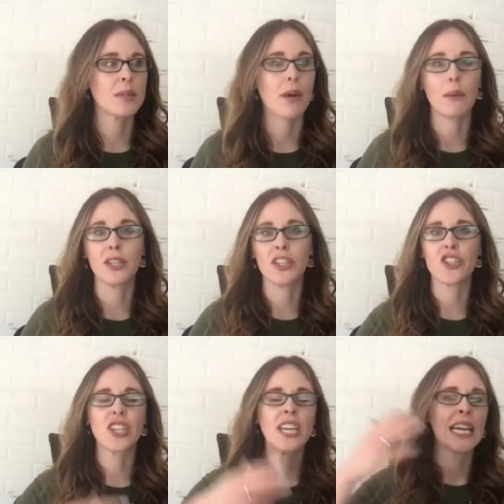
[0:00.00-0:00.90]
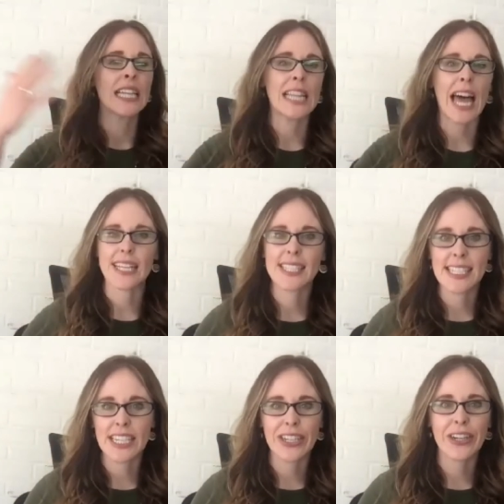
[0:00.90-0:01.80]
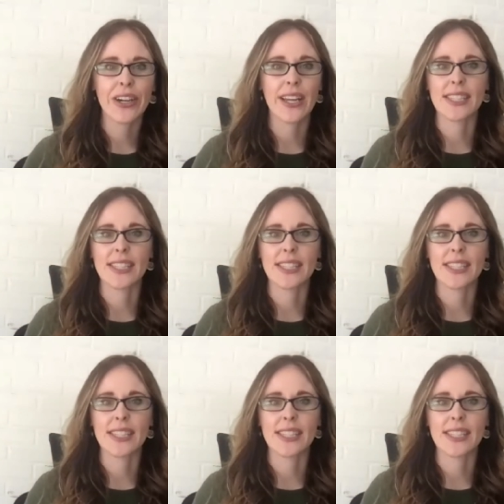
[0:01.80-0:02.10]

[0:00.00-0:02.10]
it was published last year.